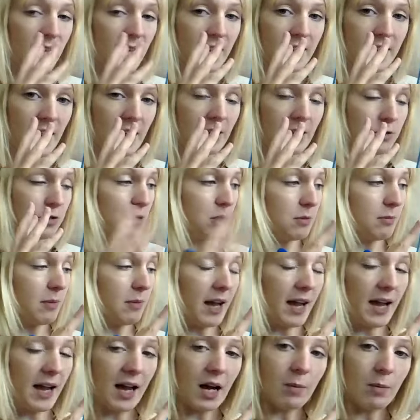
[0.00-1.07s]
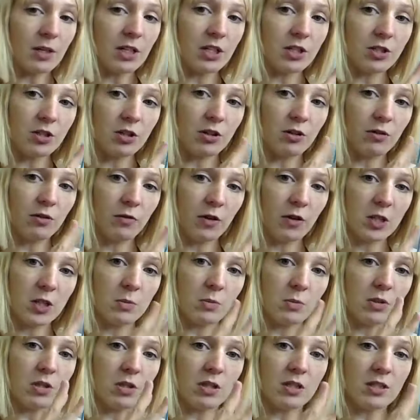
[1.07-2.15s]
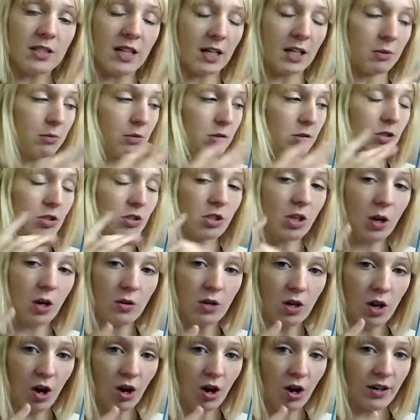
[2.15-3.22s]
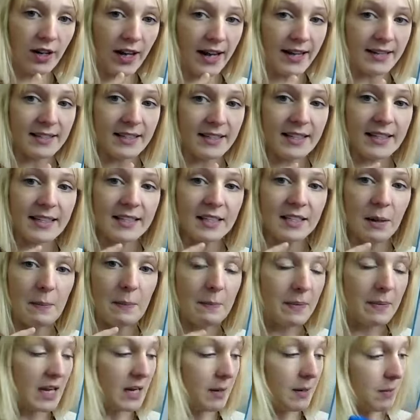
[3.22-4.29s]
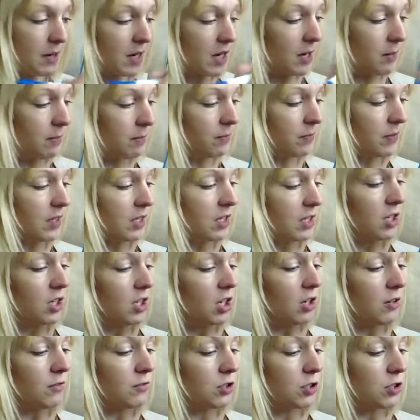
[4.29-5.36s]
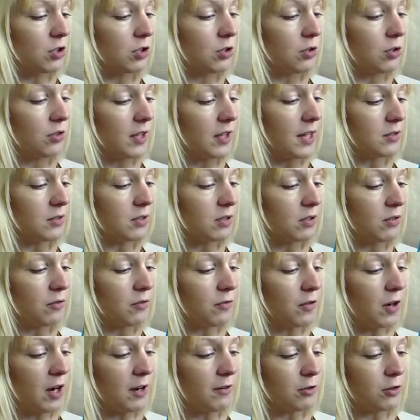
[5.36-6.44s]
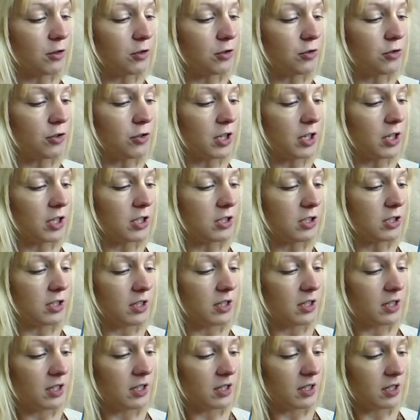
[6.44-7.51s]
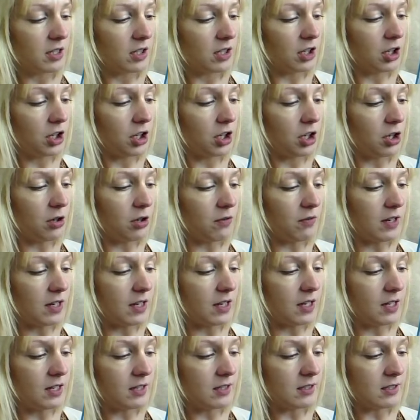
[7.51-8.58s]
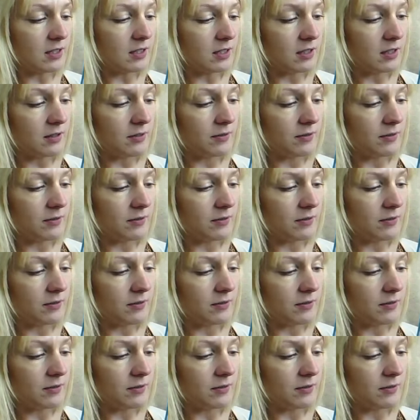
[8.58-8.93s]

Now it doesn't matter how many you do in the first month or the second month, so long as it is a minimum of 2,500 QVs